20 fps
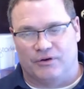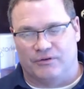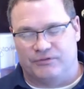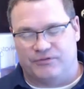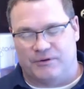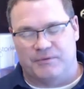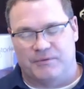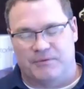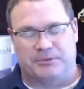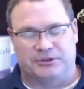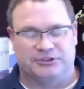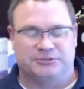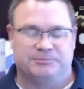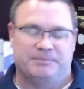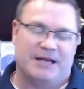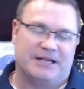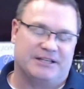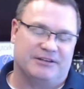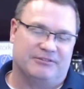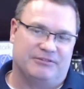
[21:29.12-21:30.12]
from the
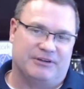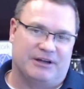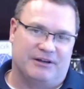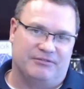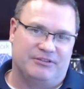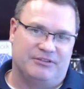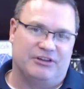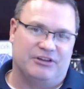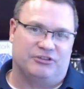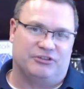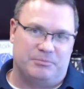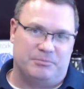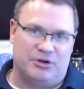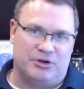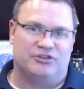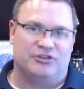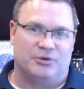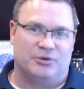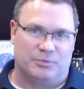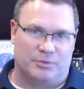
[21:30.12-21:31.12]
perspective of
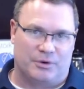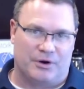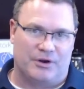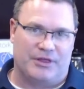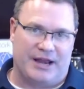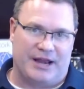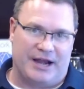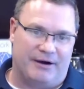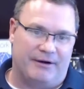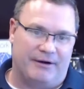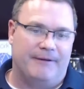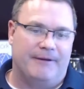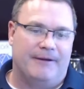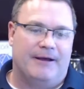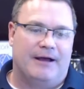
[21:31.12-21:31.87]
distribution, we're there.